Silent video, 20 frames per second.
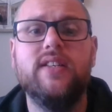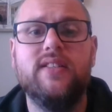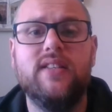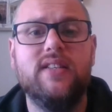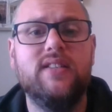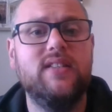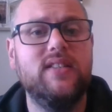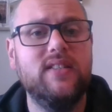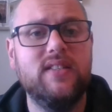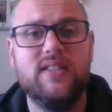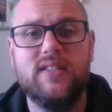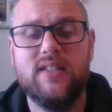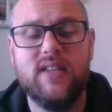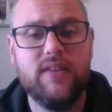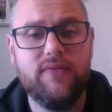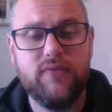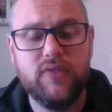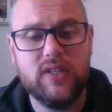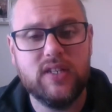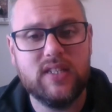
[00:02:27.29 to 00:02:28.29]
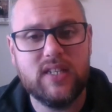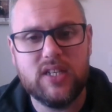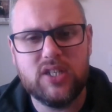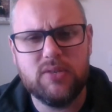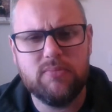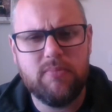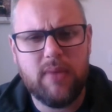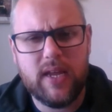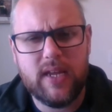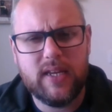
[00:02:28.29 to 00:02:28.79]
different
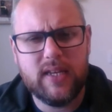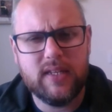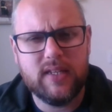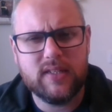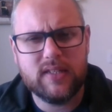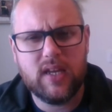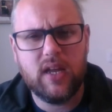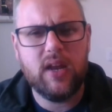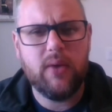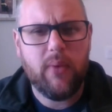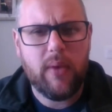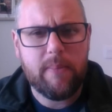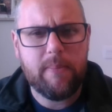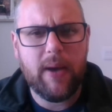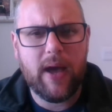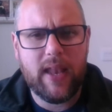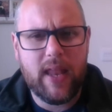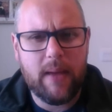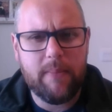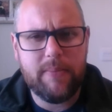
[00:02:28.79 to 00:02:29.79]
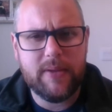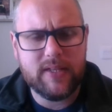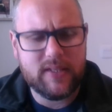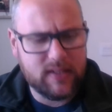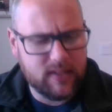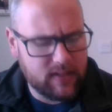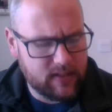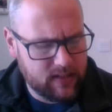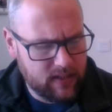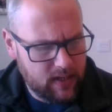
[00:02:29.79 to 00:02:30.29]
decision making that's going to impact their
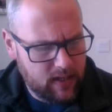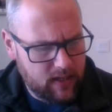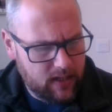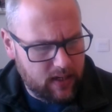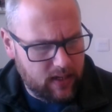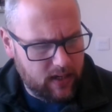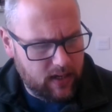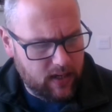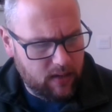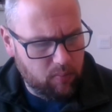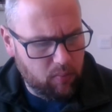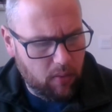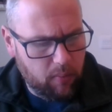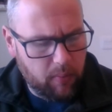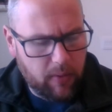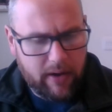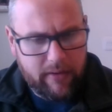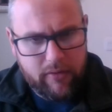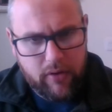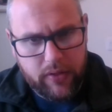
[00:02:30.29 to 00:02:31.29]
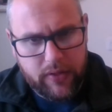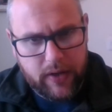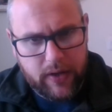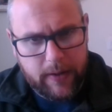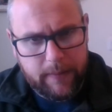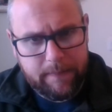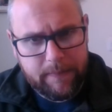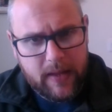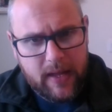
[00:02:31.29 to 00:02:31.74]
business in one way or another.